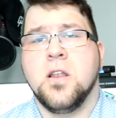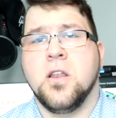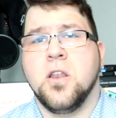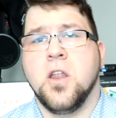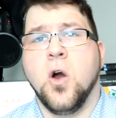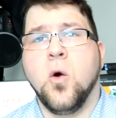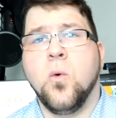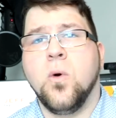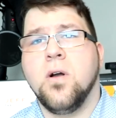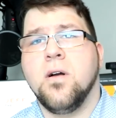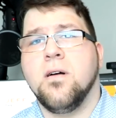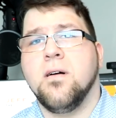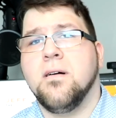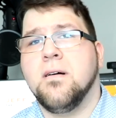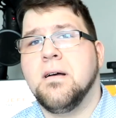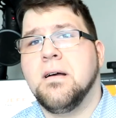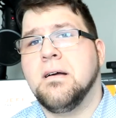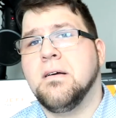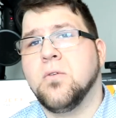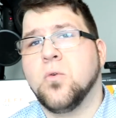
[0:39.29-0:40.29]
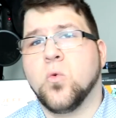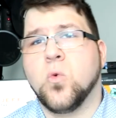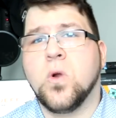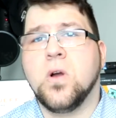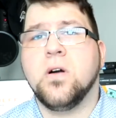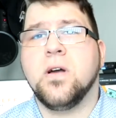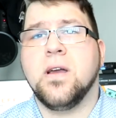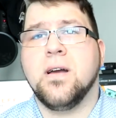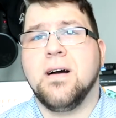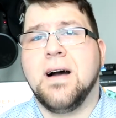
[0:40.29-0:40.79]
No one
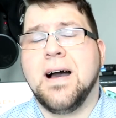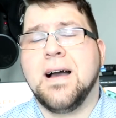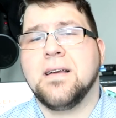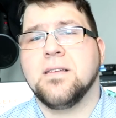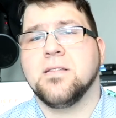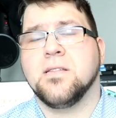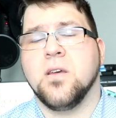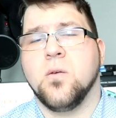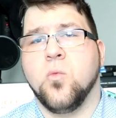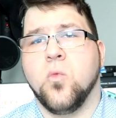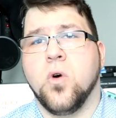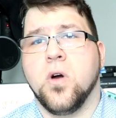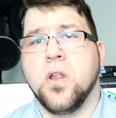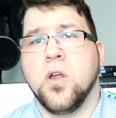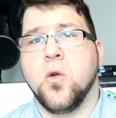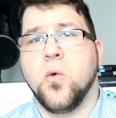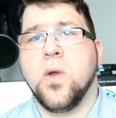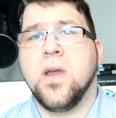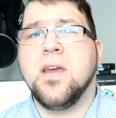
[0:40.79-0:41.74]
really likes someone who